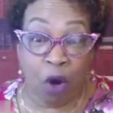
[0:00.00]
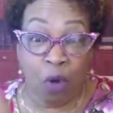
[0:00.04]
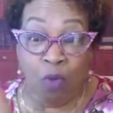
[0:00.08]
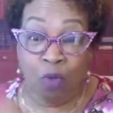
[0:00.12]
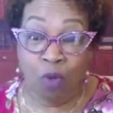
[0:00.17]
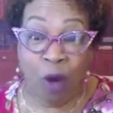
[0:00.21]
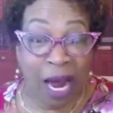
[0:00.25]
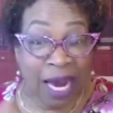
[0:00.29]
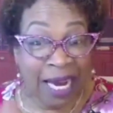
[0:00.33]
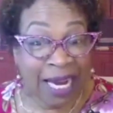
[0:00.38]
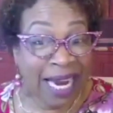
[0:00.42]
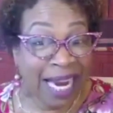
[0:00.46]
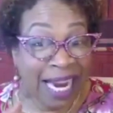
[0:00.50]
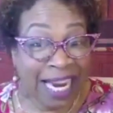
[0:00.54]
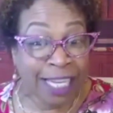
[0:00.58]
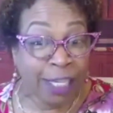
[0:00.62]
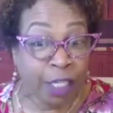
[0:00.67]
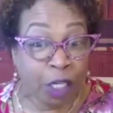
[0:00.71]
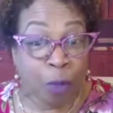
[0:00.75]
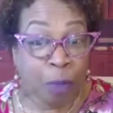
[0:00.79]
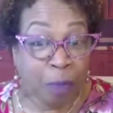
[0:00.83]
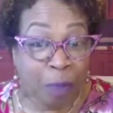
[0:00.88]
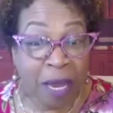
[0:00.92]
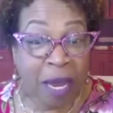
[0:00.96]
run into
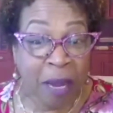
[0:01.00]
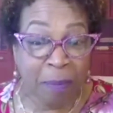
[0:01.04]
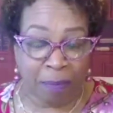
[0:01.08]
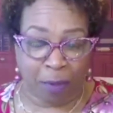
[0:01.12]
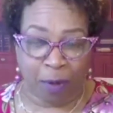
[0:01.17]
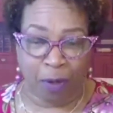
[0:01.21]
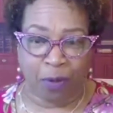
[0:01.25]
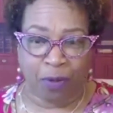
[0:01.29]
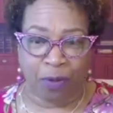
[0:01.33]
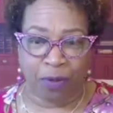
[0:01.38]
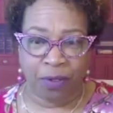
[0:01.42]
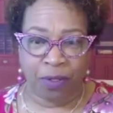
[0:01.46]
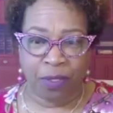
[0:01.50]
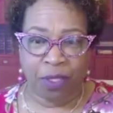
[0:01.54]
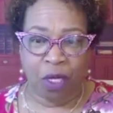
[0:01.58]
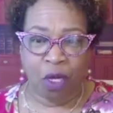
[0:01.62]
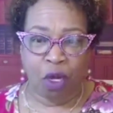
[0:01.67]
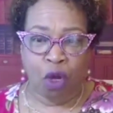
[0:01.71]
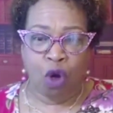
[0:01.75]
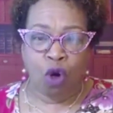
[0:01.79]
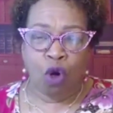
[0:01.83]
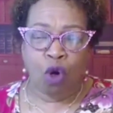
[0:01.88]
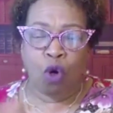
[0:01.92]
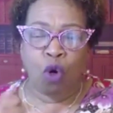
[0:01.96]
people
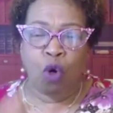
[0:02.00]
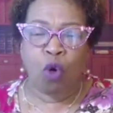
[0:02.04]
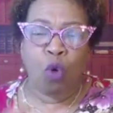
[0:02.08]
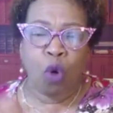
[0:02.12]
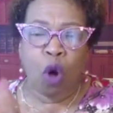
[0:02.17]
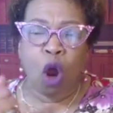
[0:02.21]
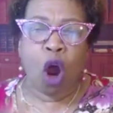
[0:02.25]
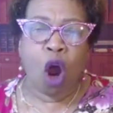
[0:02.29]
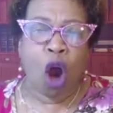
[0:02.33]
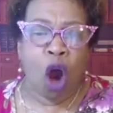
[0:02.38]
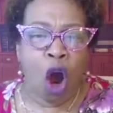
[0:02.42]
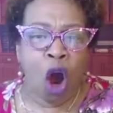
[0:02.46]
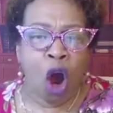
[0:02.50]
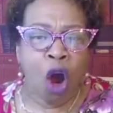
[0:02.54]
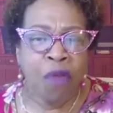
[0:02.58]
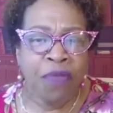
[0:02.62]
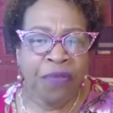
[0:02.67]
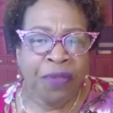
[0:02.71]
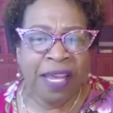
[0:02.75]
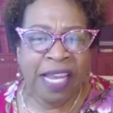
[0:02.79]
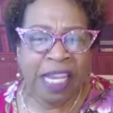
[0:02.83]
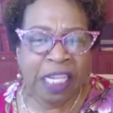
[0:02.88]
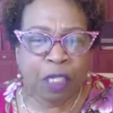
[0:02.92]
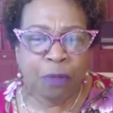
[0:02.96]
who heard
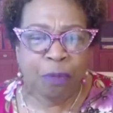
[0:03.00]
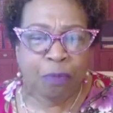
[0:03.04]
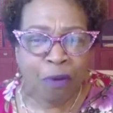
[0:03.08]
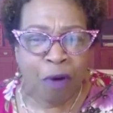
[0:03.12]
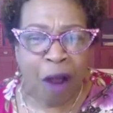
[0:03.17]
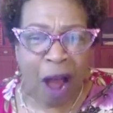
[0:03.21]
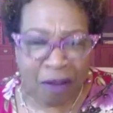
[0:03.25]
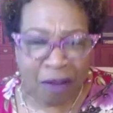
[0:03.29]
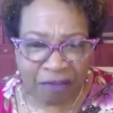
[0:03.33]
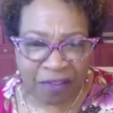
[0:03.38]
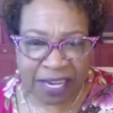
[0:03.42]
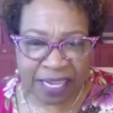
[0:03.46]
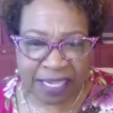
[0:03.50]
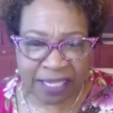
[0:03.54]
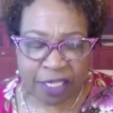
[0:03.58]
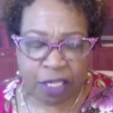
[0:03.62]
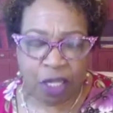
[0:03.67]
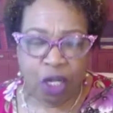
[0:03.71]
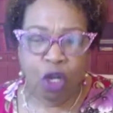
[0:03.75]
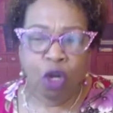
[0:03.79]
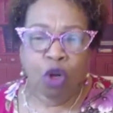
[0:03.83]
these prophets